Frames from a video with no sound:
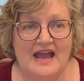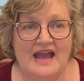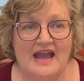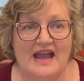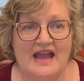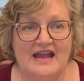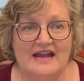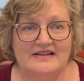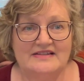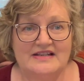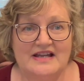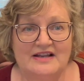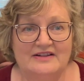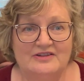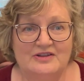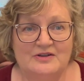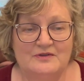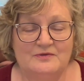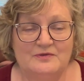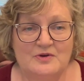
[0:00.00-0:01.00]
and I
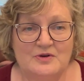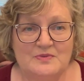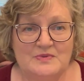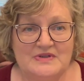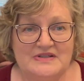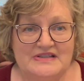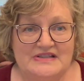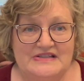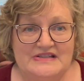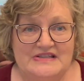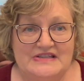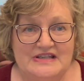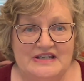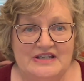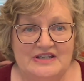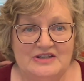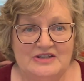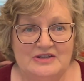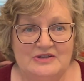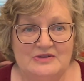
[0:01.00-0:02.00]
look forward to
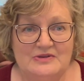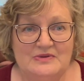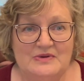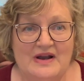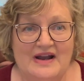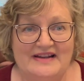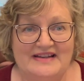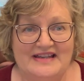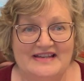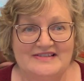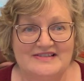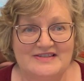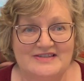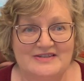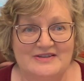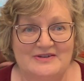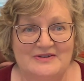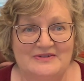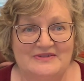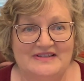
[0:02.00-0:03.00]
seeing you again
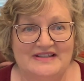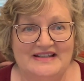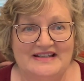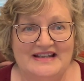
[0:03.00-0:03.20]
soon.